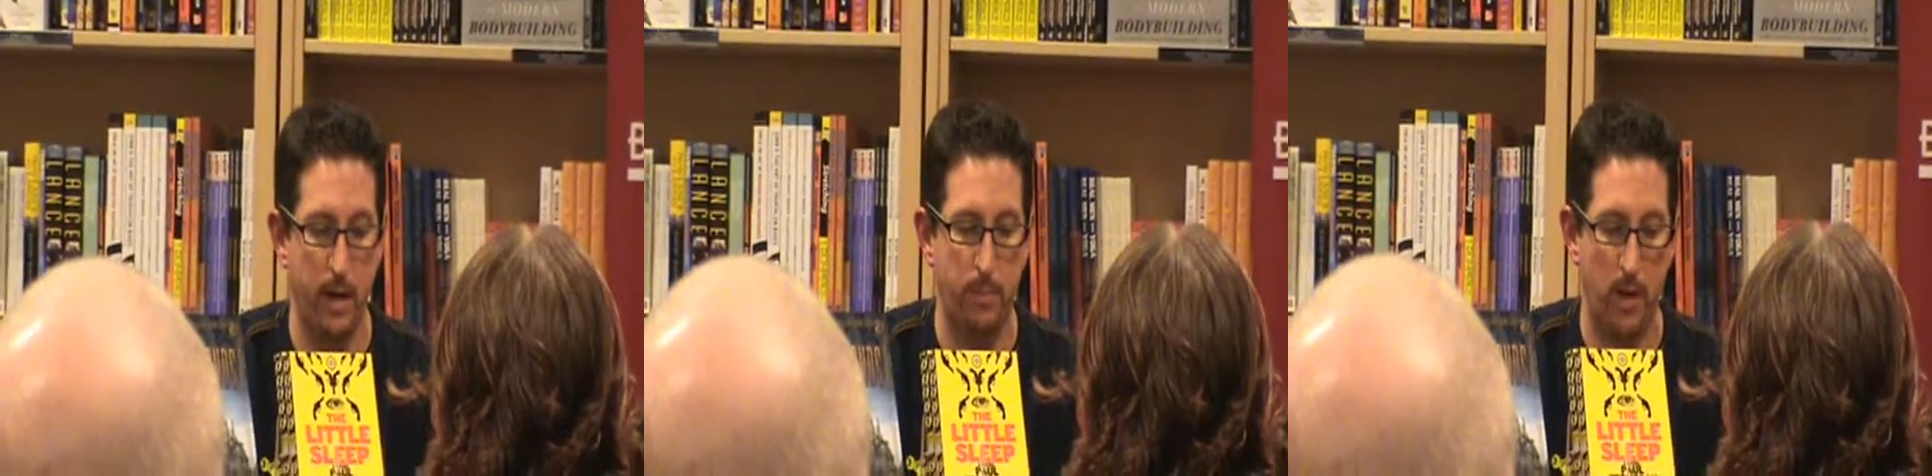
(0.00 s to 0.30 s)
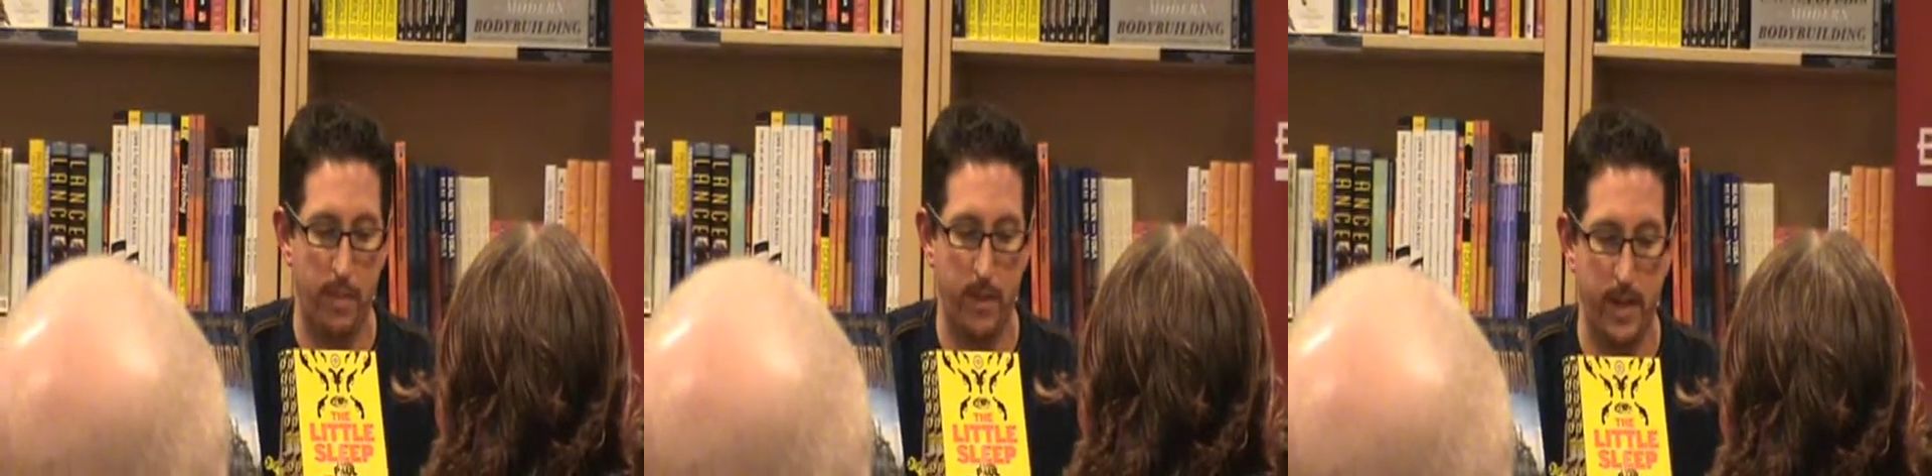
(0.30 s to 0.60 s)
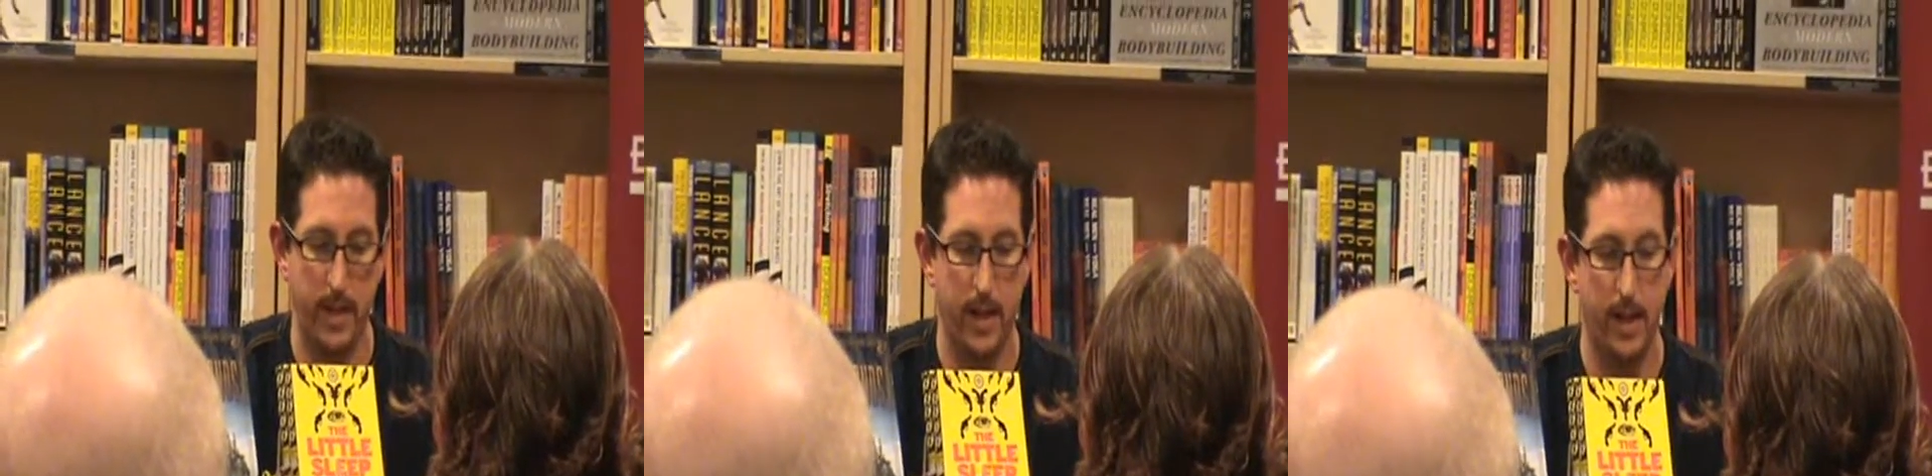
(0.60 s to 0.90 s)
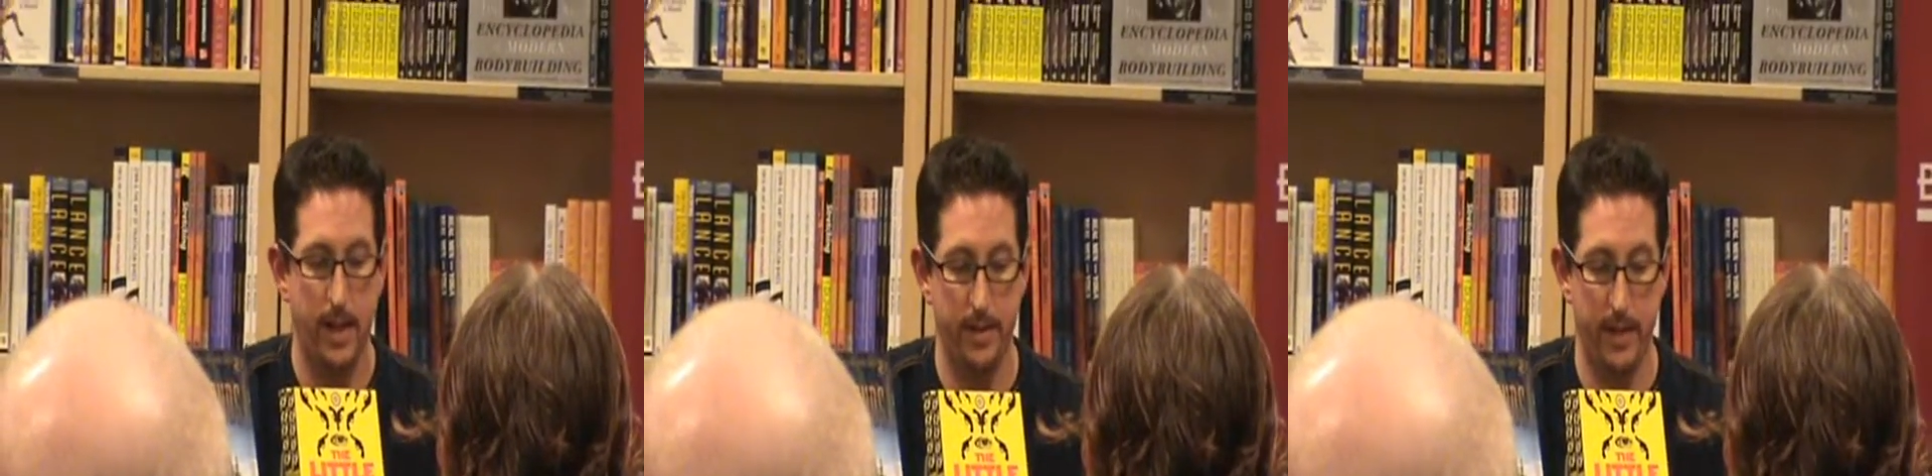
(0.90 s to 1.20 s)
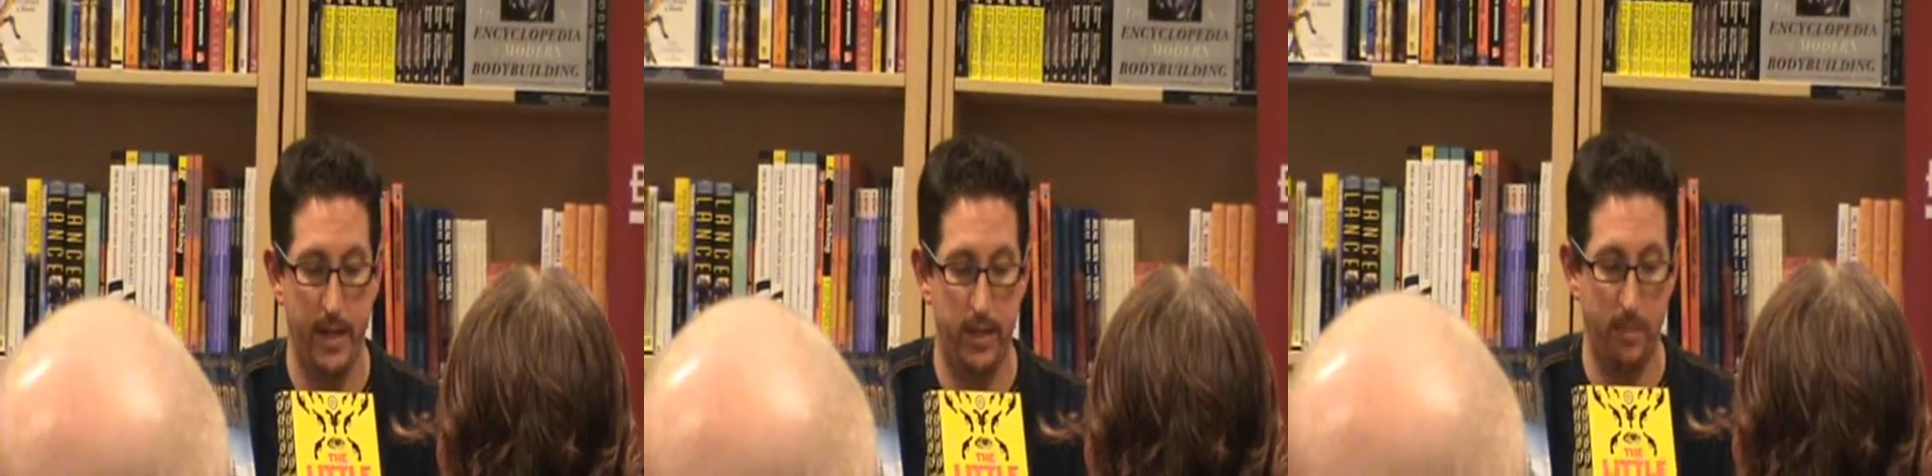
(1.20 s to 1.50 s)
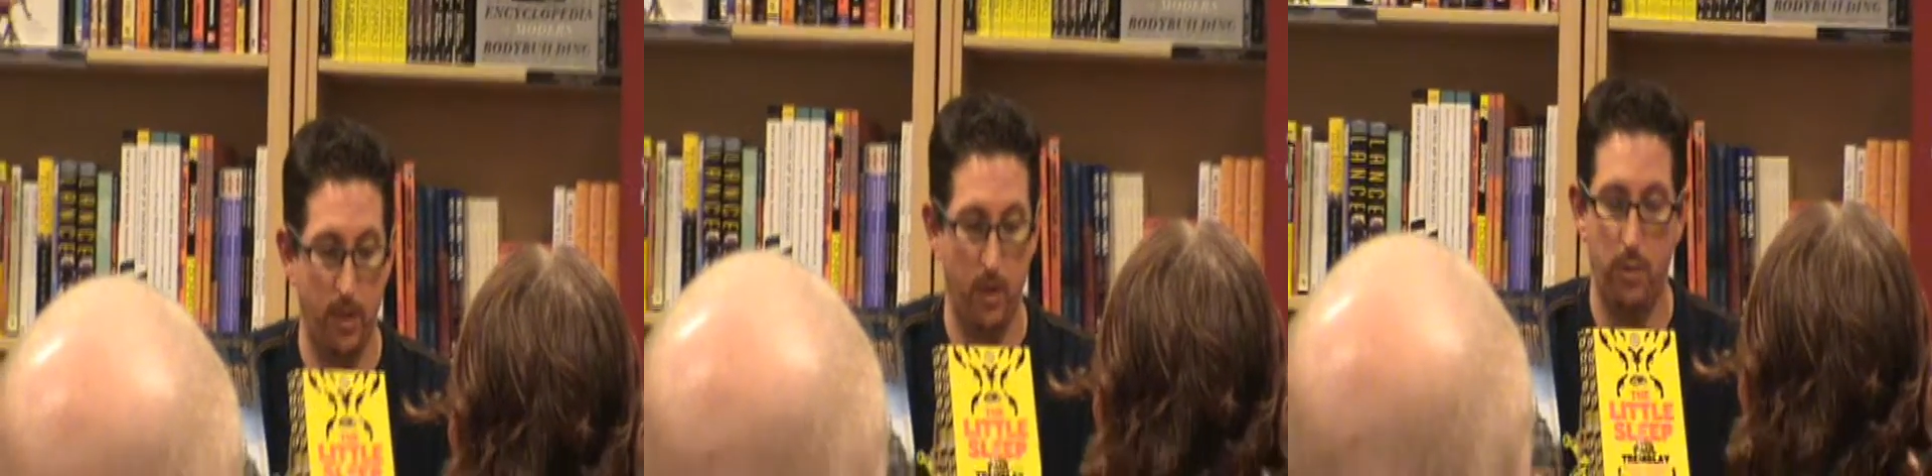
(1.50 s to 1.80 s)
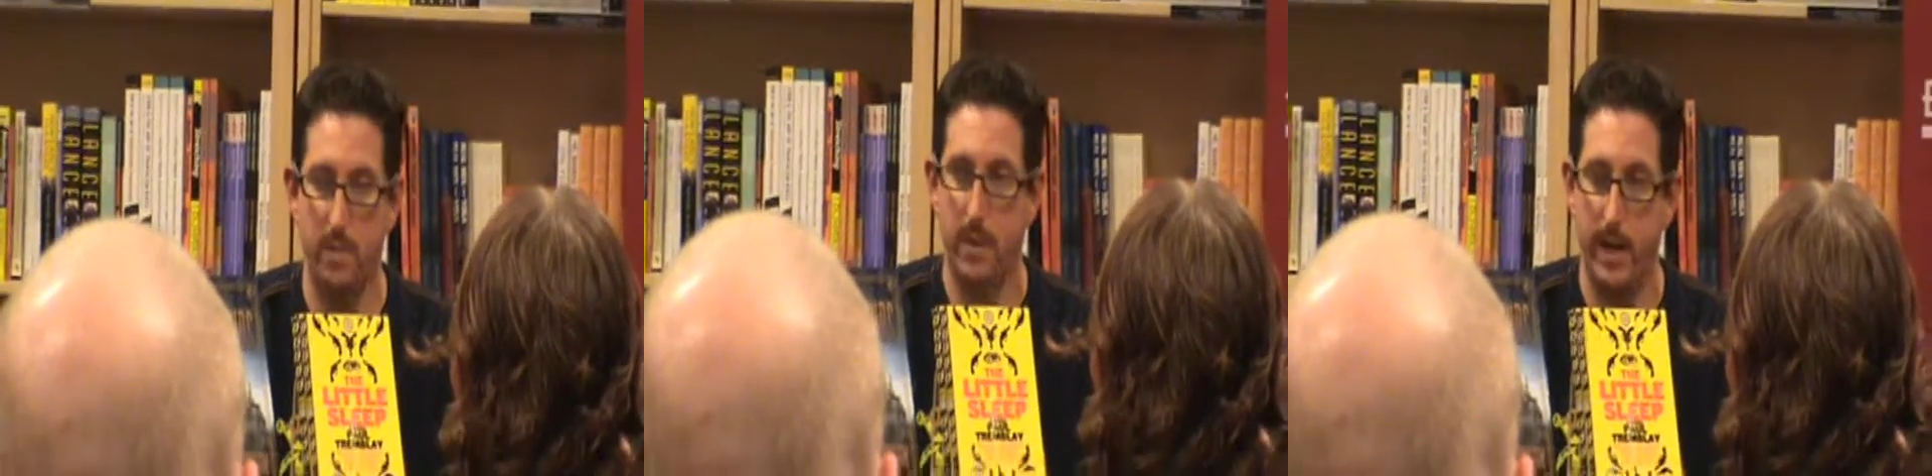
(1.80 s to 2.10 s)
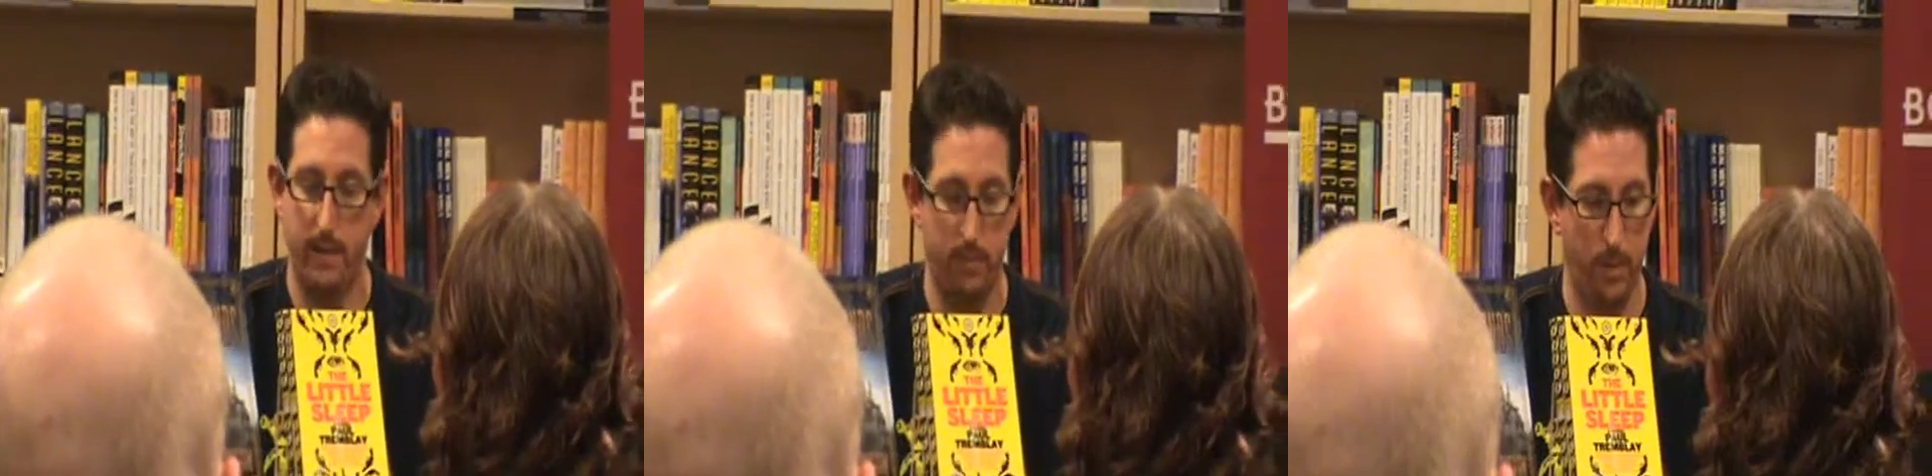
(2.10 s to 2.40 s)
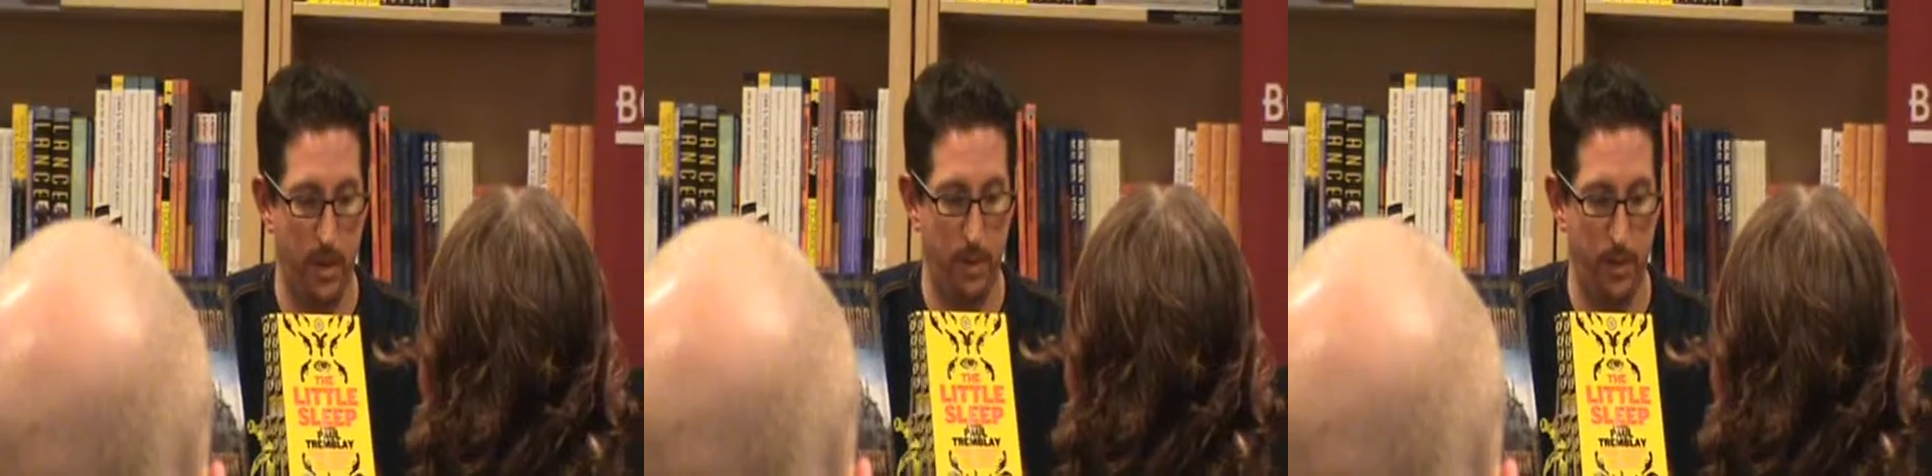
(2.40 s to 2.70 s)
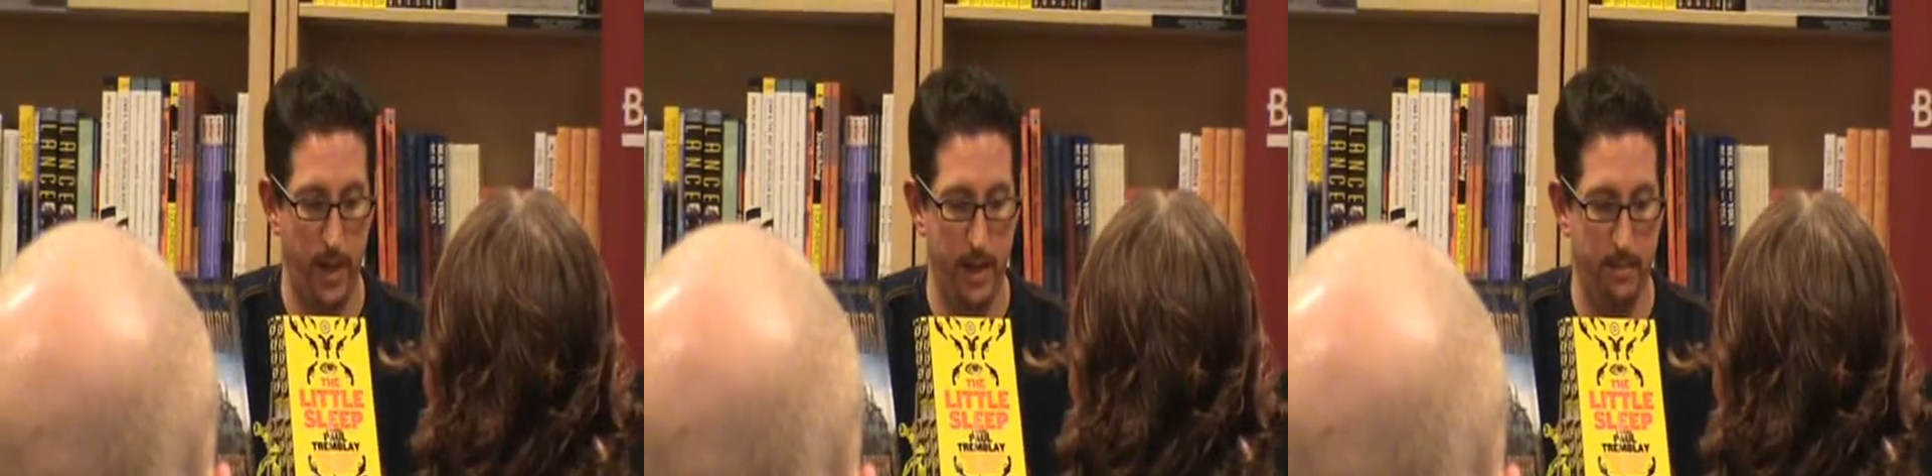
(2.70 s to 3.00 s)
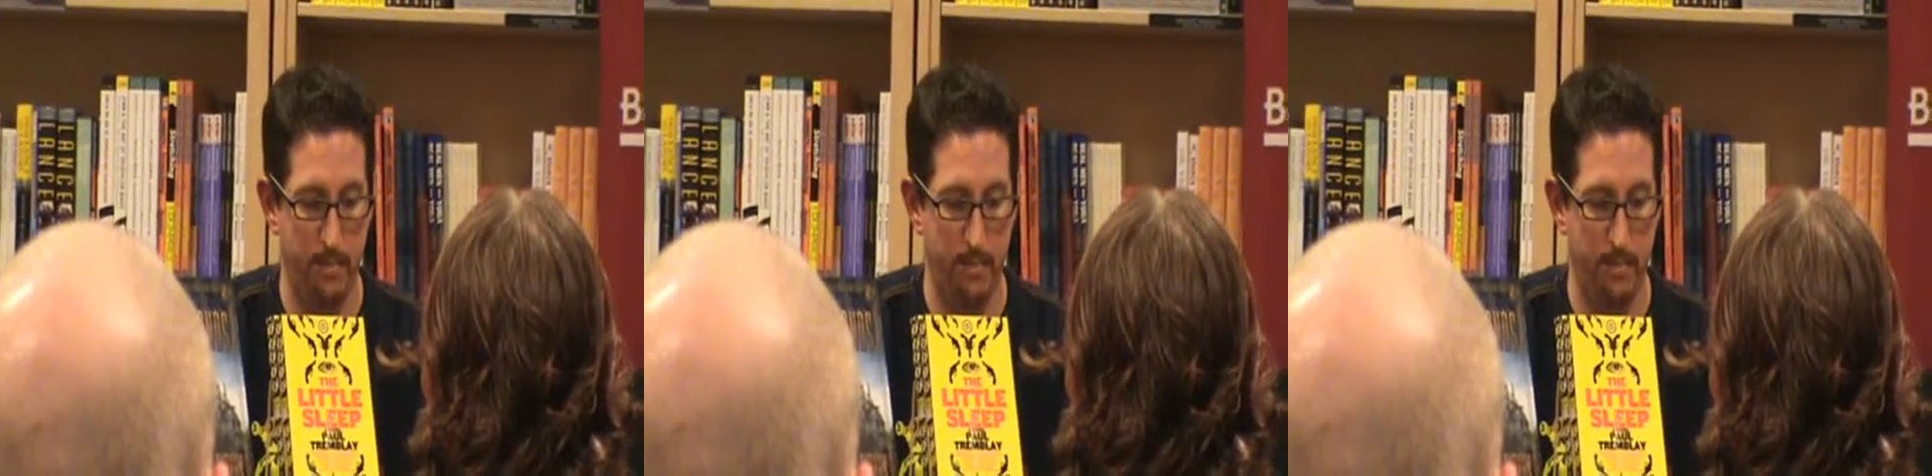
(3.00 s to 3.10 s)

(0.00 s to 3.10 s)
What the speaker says: our property and the next summer home about half a block away.